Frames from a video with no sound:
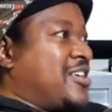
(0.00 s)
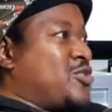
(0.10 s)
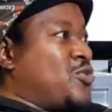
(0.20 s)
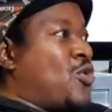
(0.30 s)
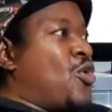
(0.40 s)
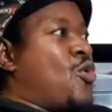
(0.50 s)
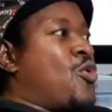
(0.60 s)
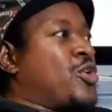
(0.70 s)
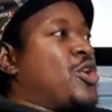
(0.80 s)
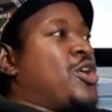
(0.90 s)
You know,
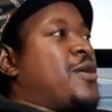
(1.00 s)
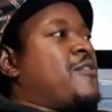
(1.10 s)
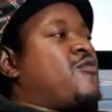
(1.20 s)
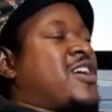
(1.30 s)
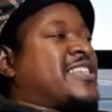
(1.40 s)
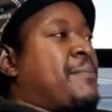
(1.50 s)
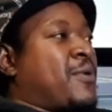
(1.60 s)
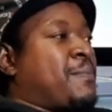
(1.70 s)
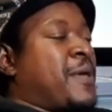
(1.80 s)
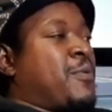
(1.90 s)
for
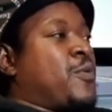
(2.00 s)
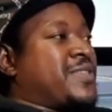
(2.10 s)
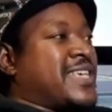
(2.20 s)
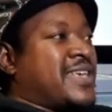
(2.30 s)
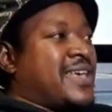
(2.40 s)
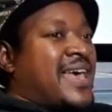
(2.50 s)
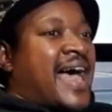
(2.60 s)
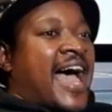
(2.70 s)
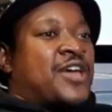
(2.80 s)
example, people would say,